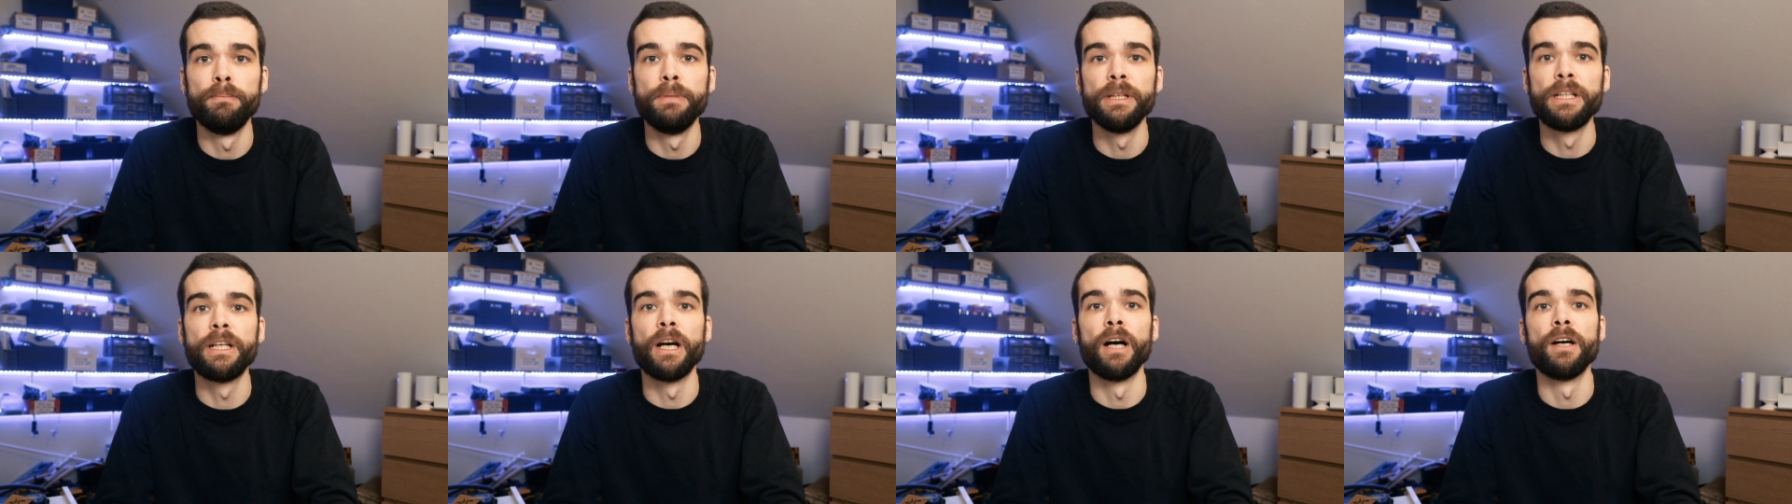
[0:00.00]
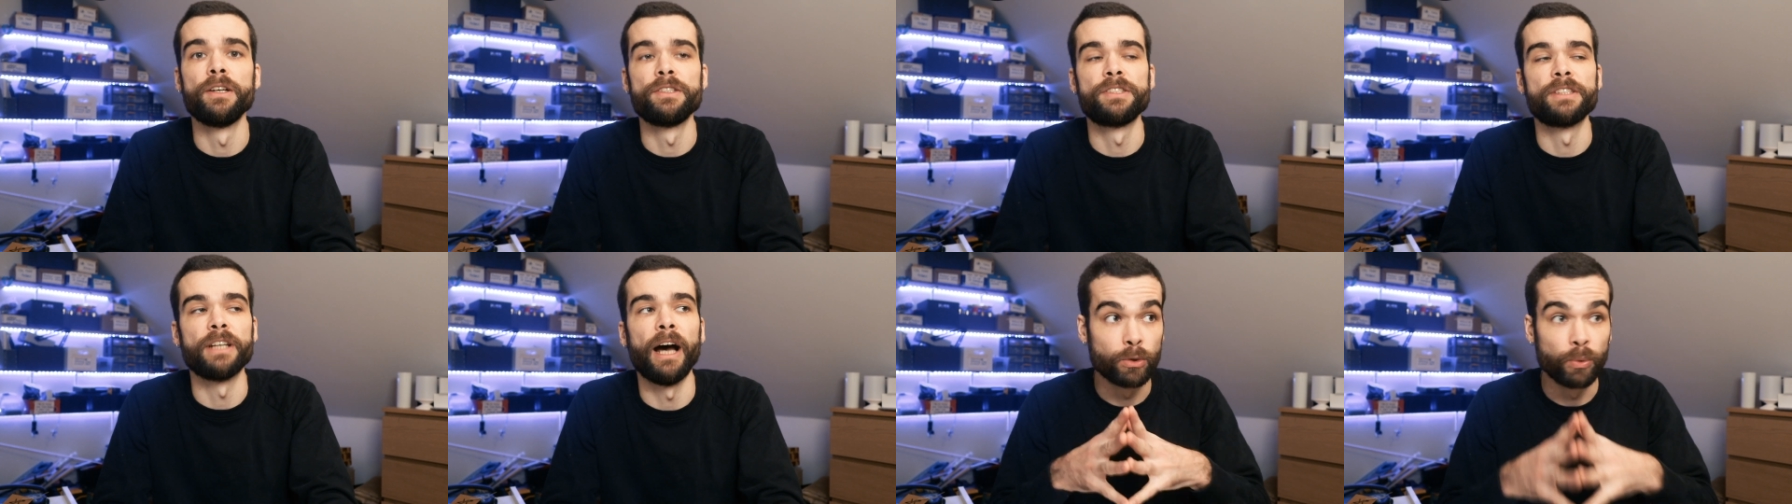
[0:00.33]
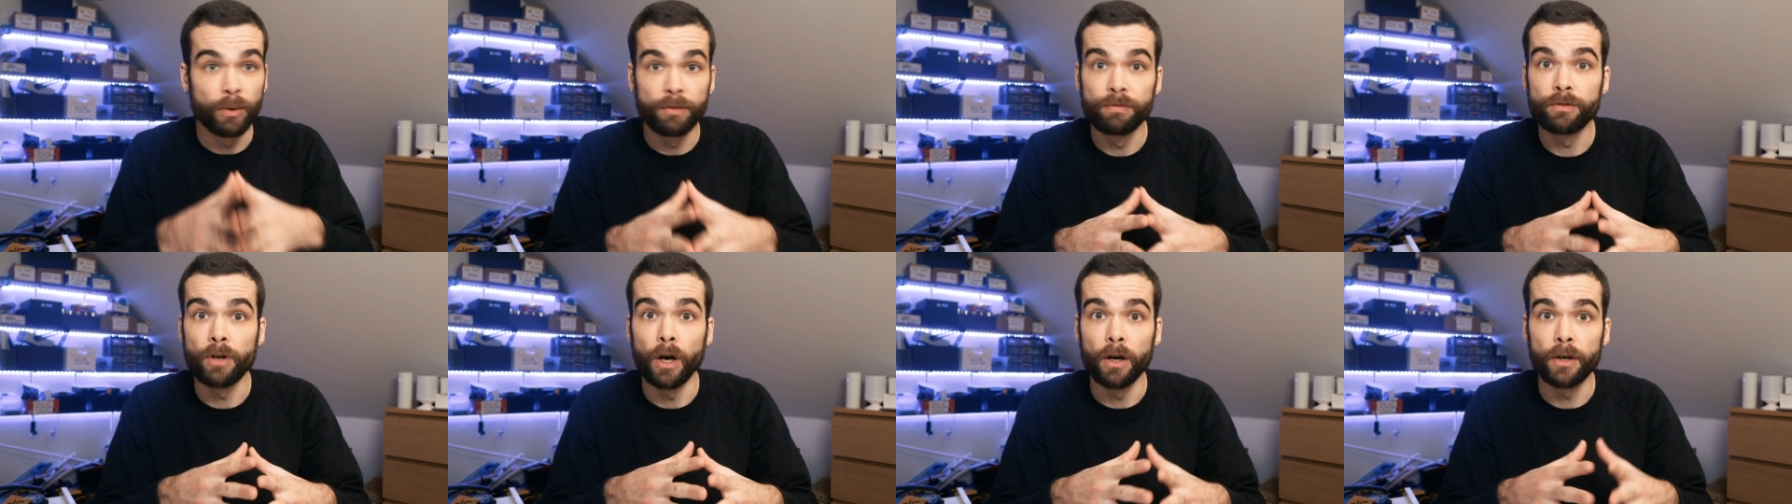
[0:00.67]
because
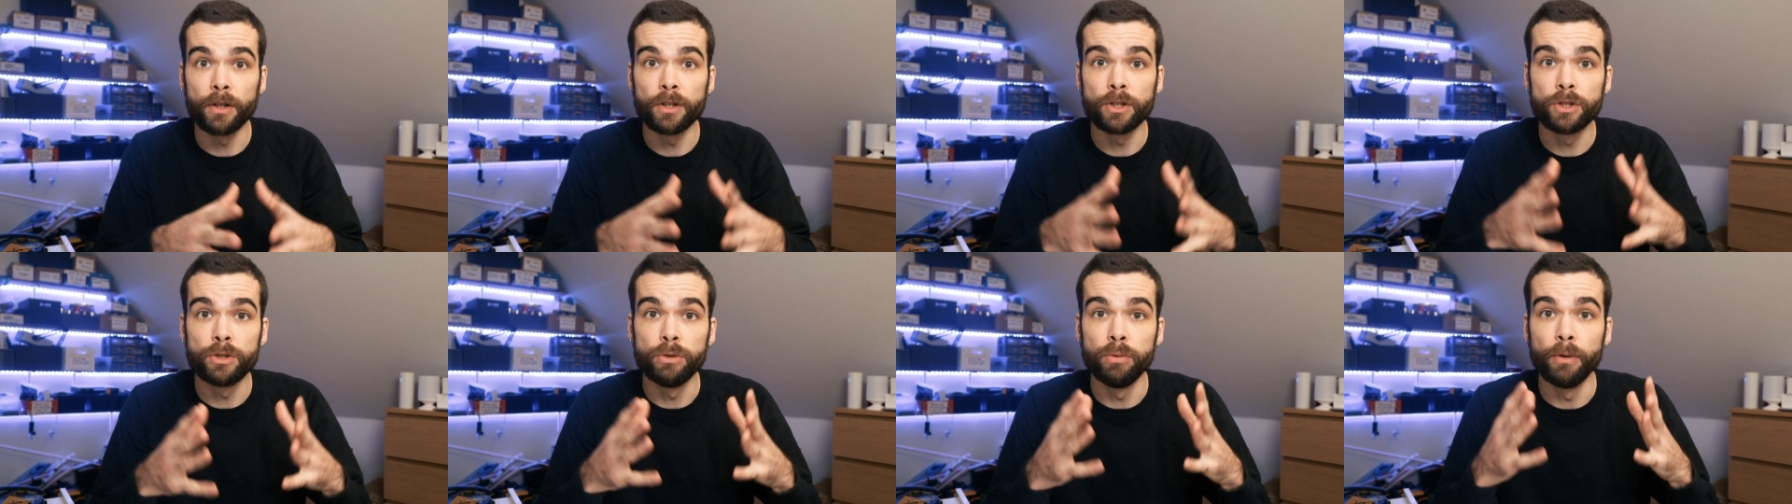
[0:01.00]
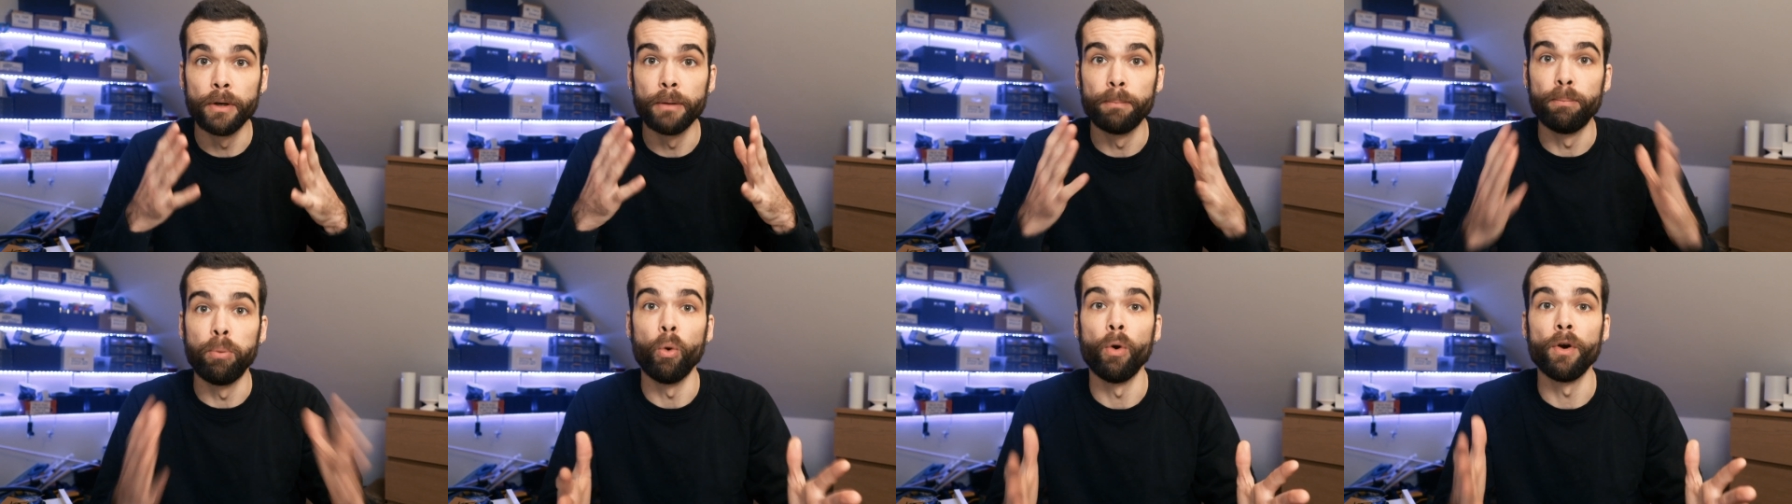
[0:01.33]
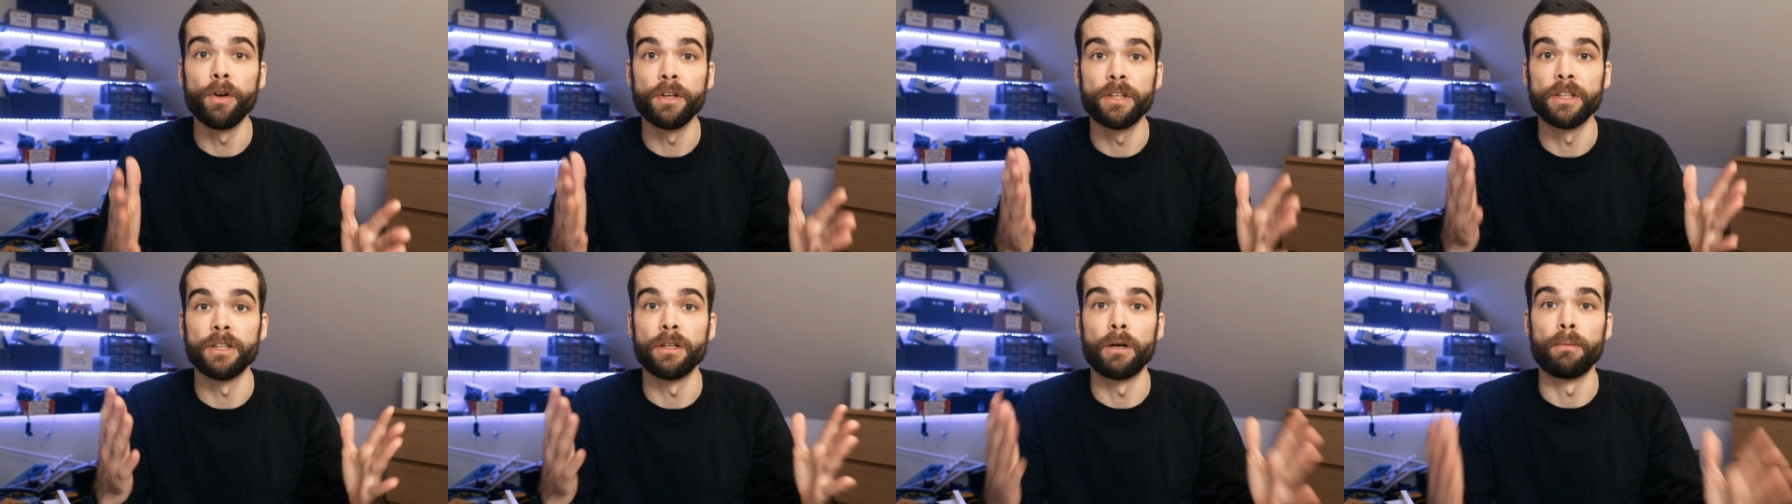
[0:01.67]
we've gotten to a
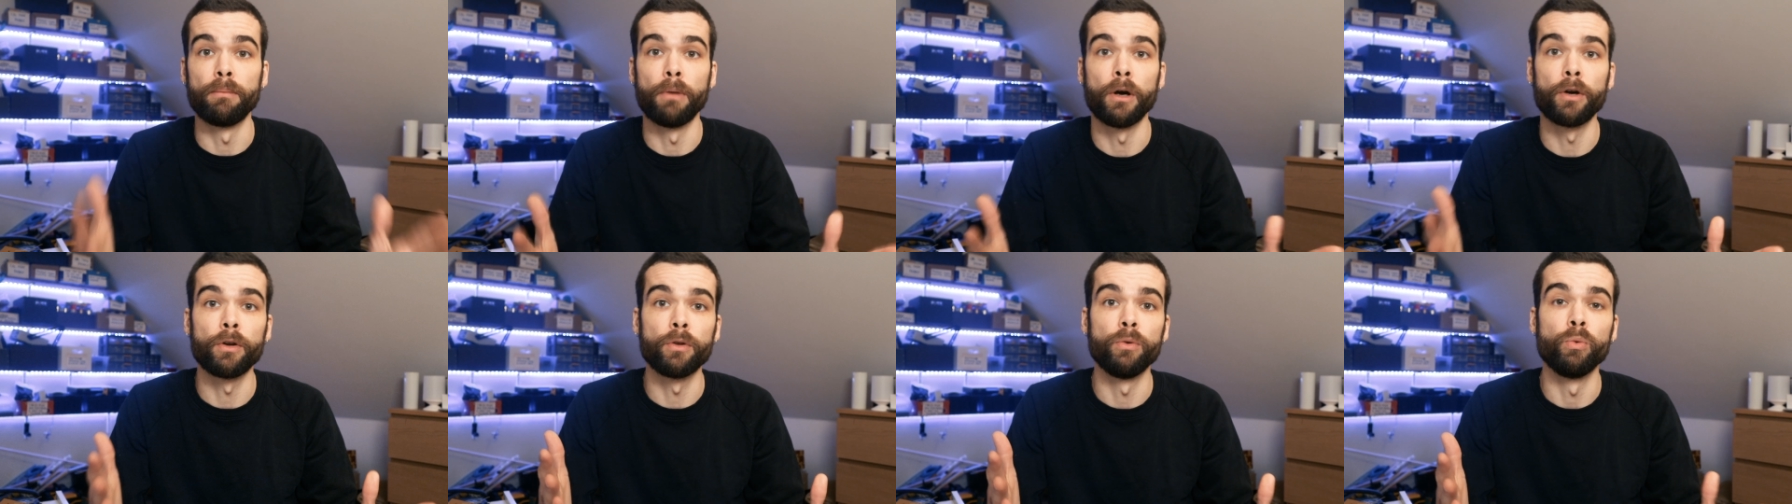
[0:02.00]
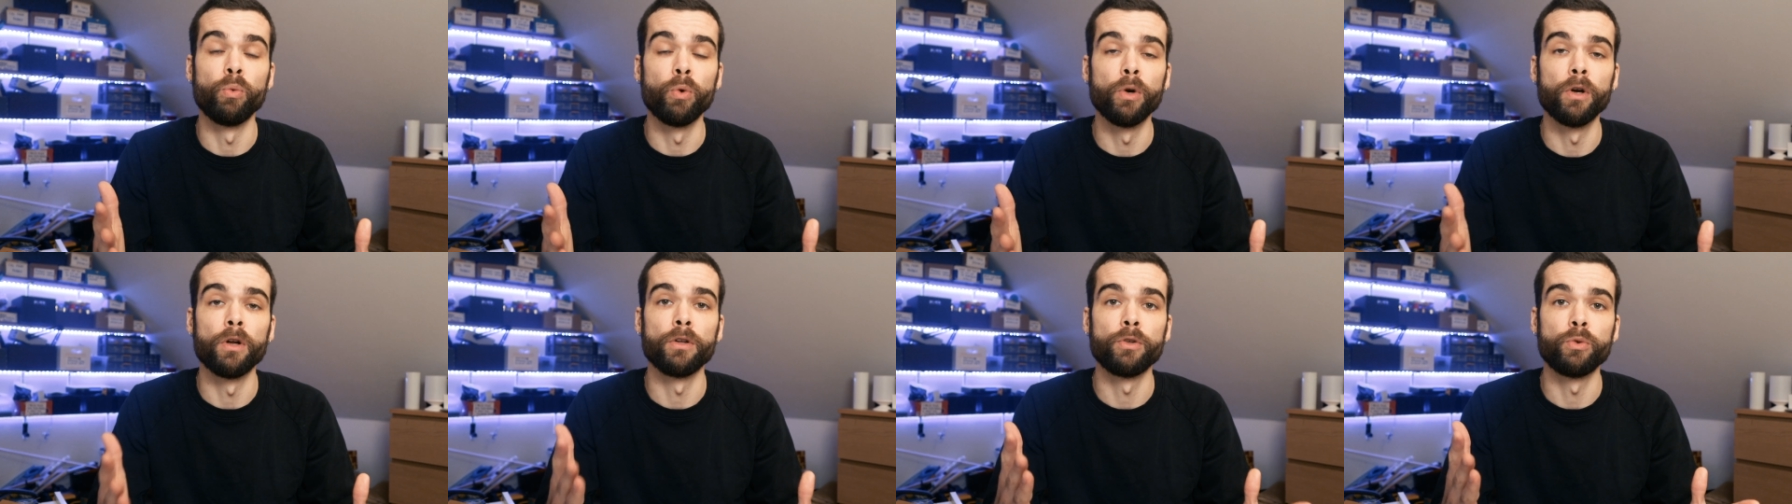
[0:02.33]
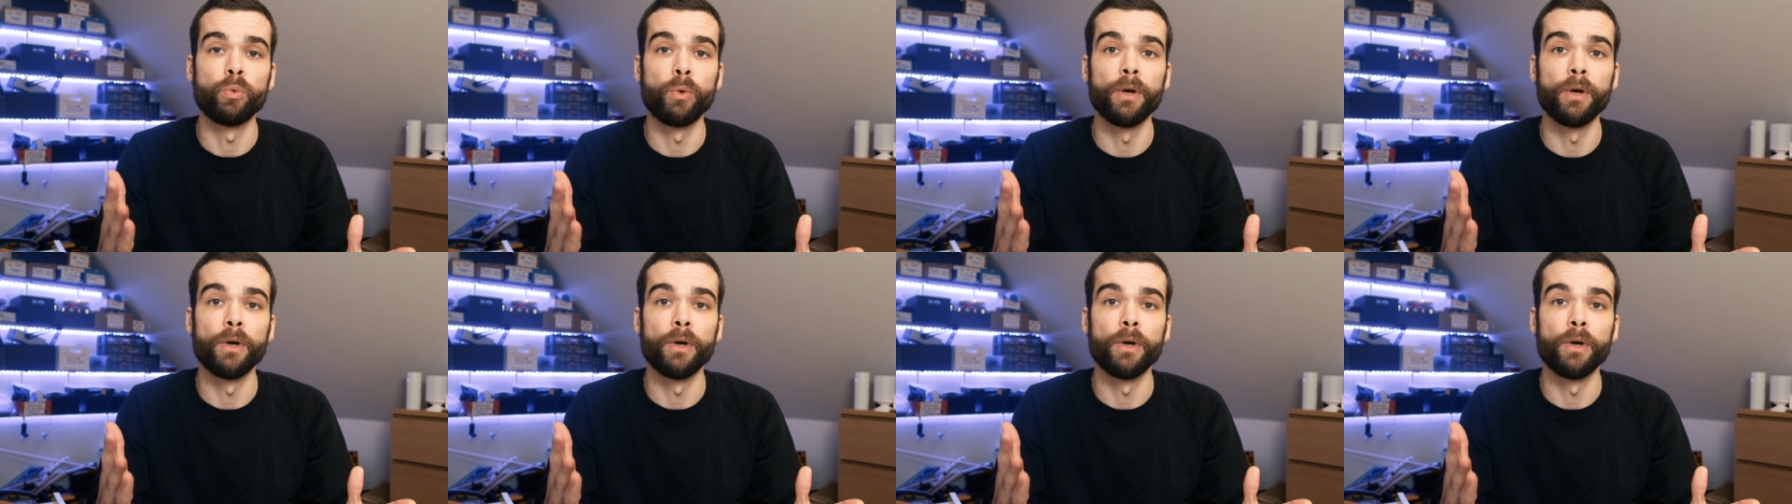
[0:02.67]
point in our modern world